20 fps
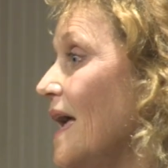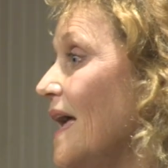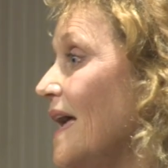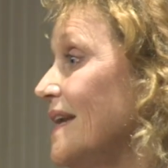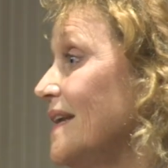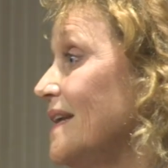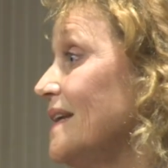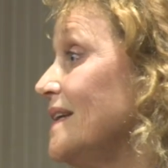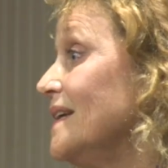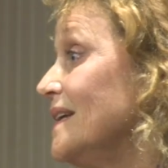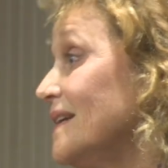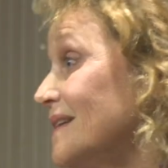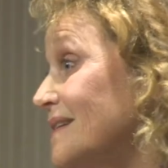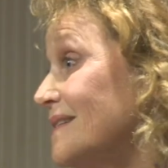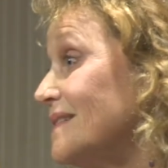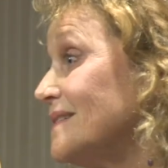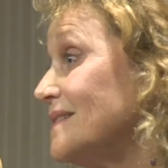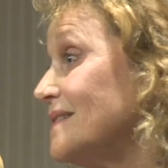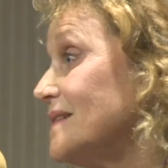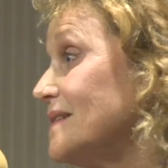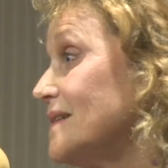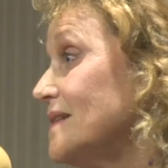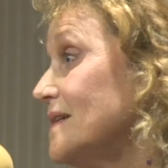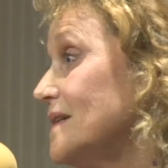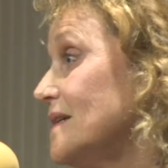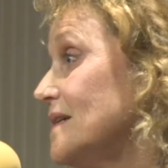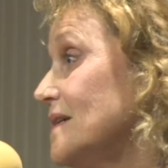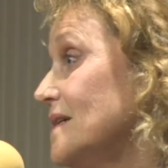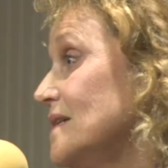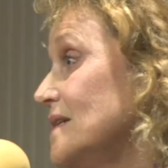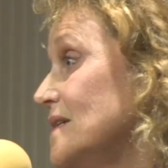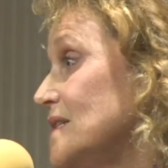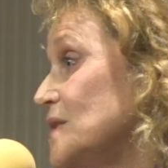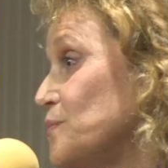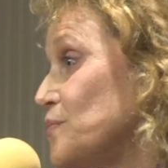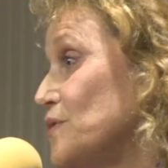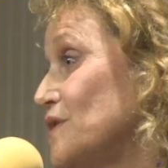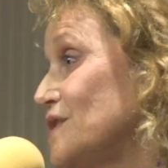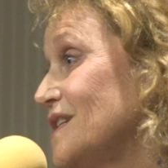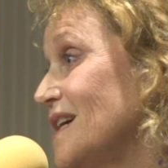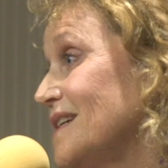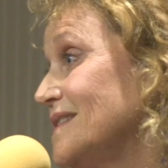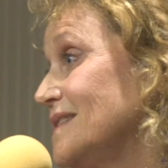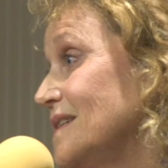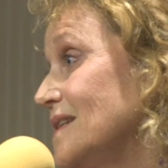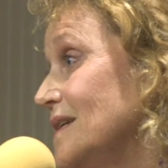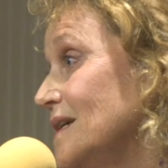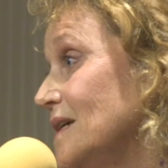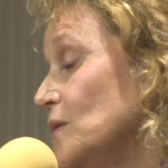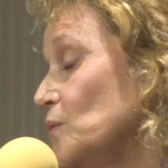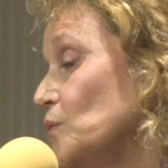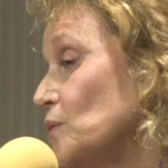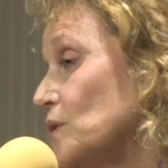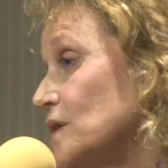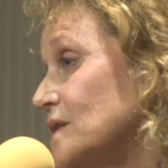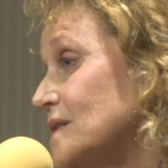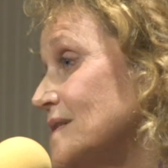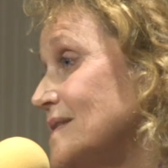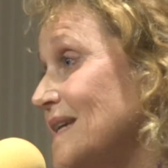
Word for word: and guilt is projected inward,